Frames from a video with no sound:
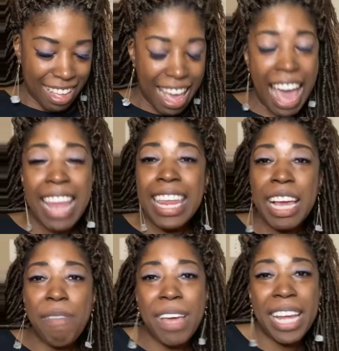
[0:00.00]
I
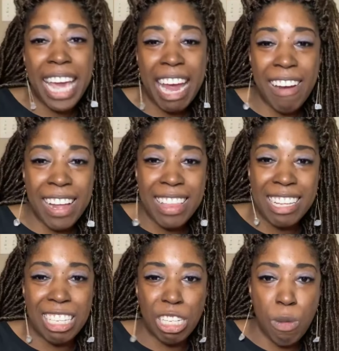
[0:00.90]
think I'm gonna carry
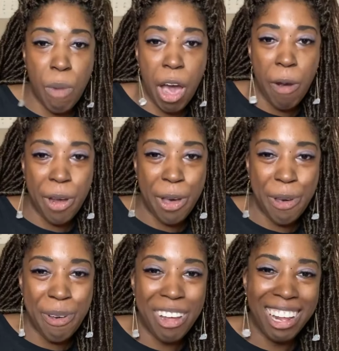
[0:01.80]
this tomorrow.